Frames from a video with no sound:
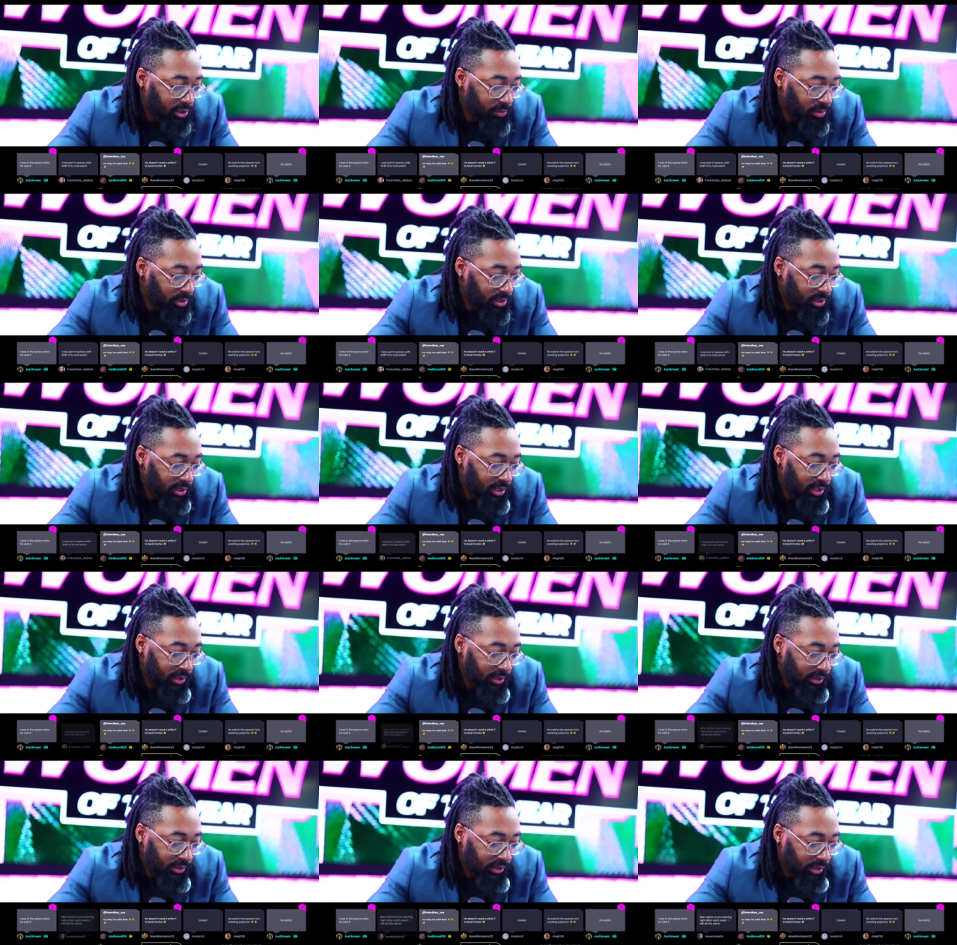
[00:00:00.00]
percent
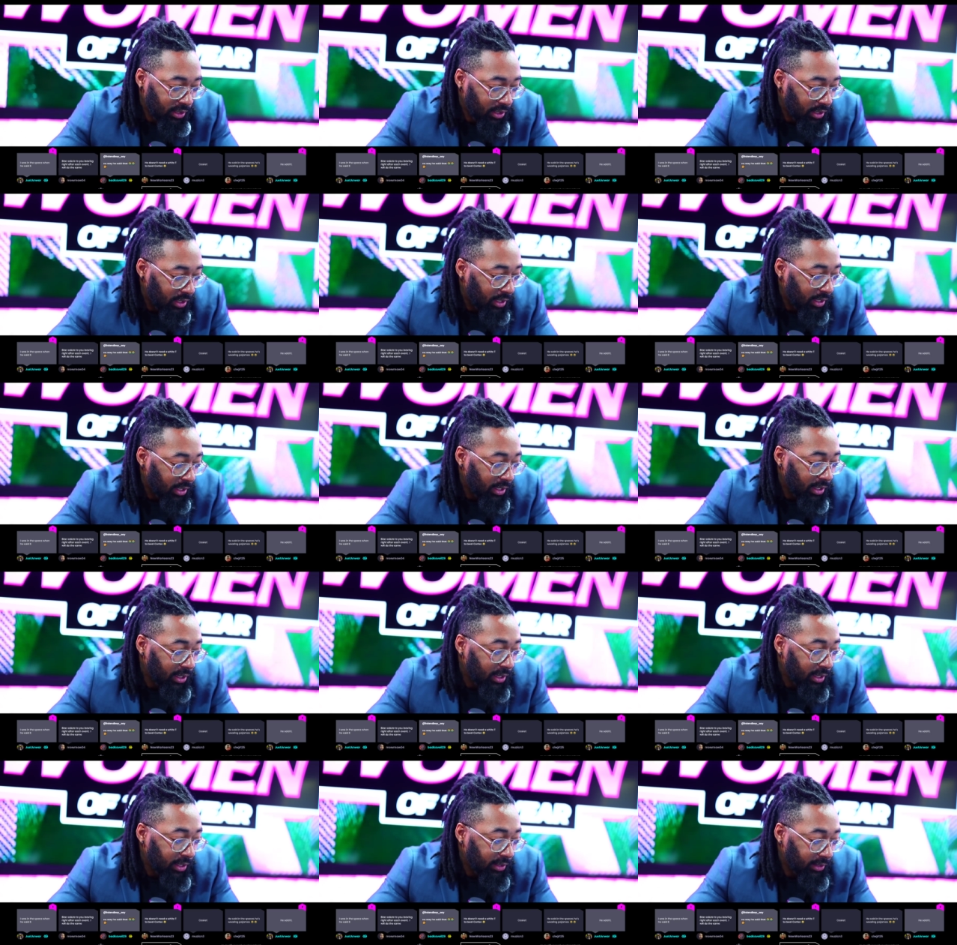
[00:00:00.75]

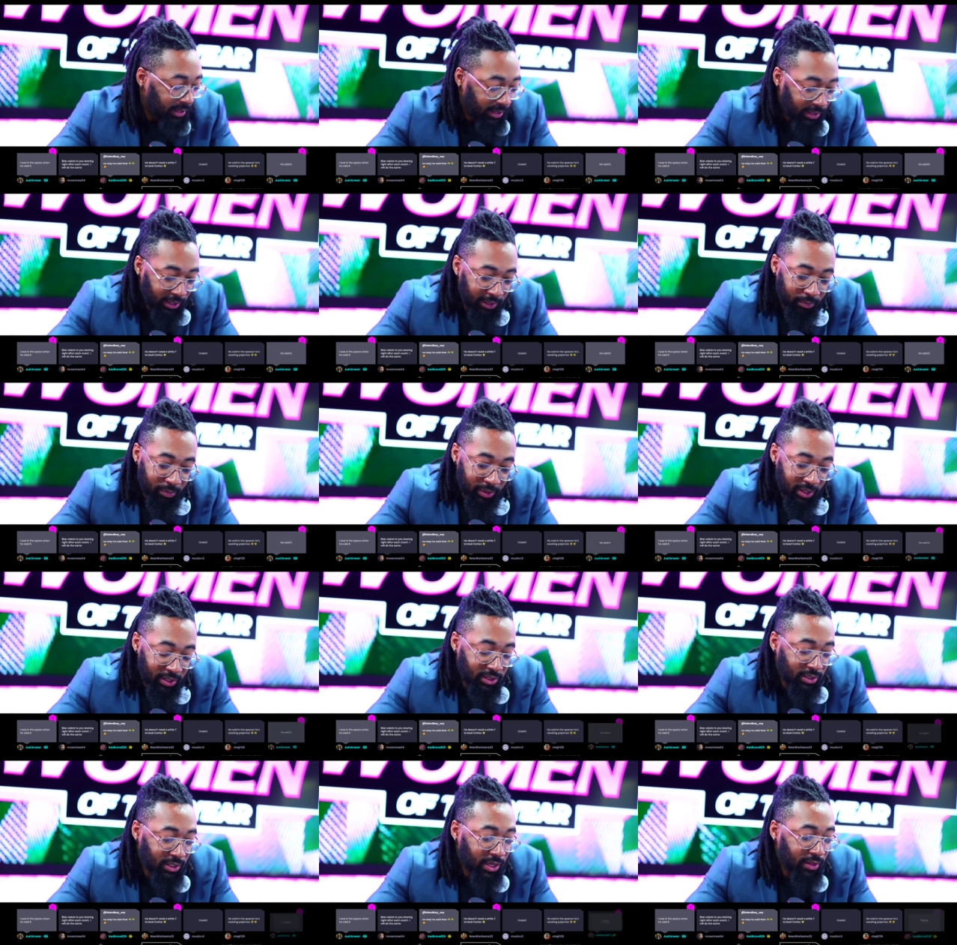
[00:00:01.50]
Then he
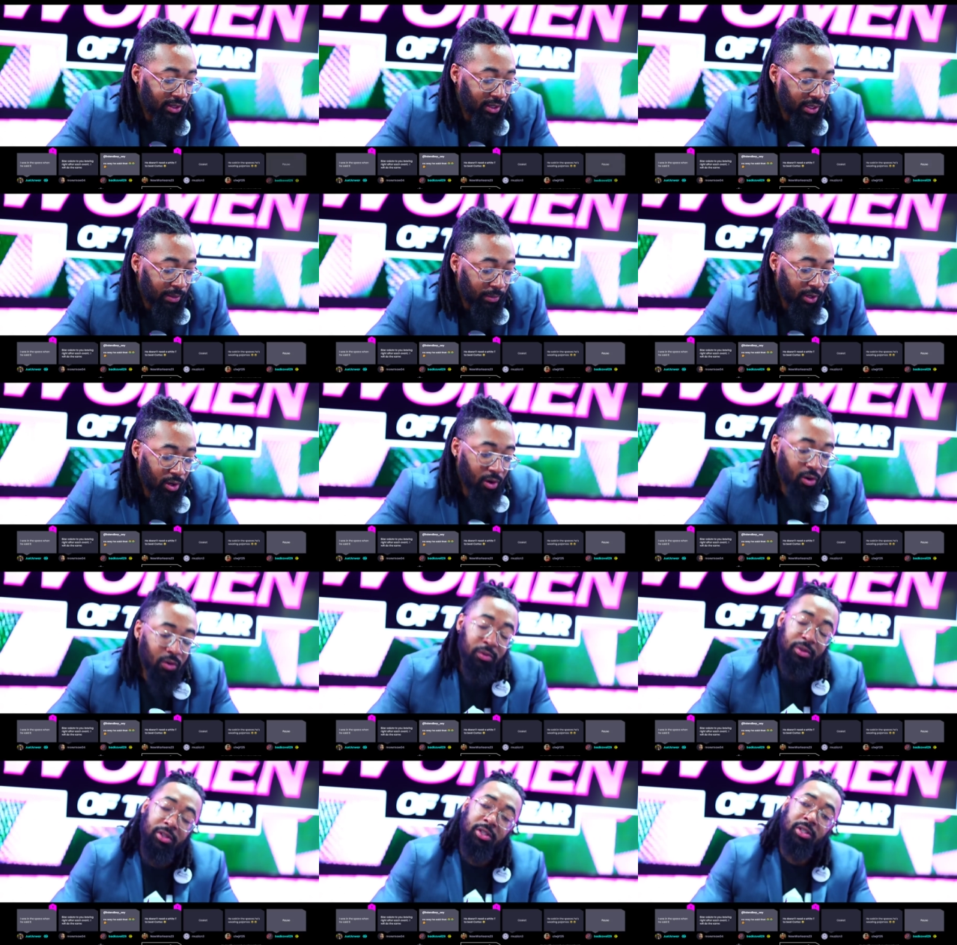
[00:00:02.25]
beats another nigga. I'm like,
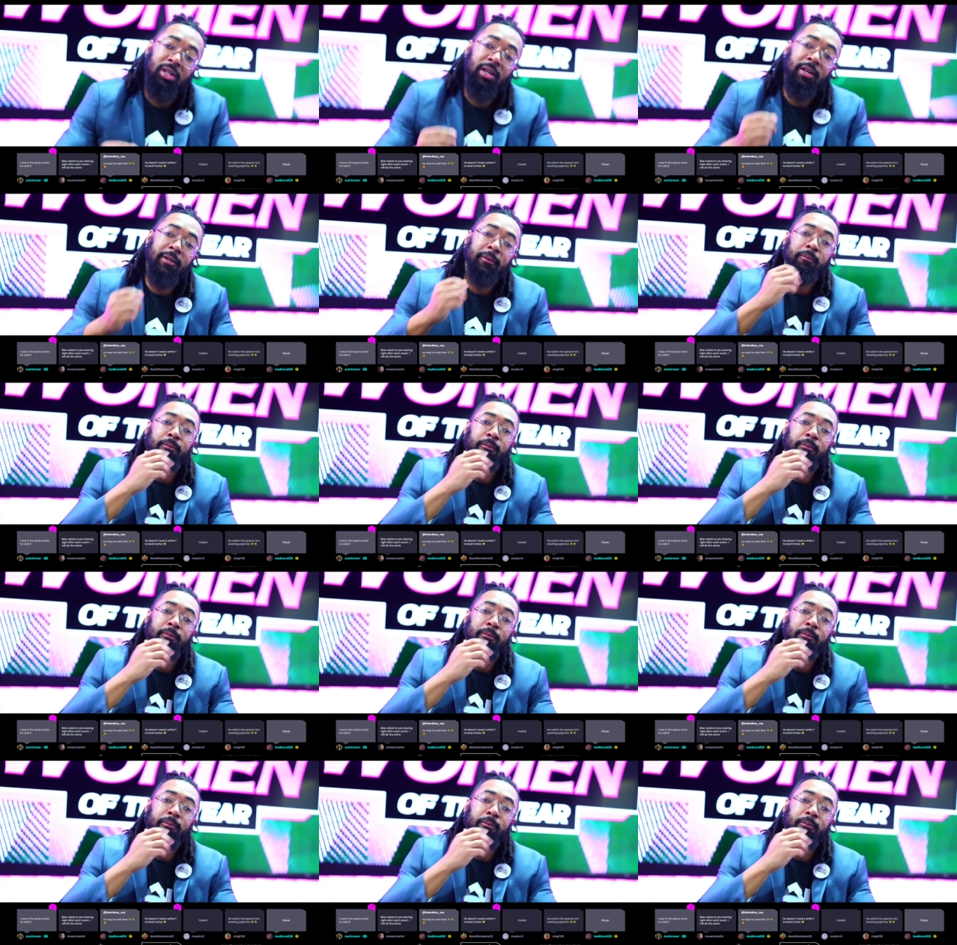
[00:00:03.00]
oh shit.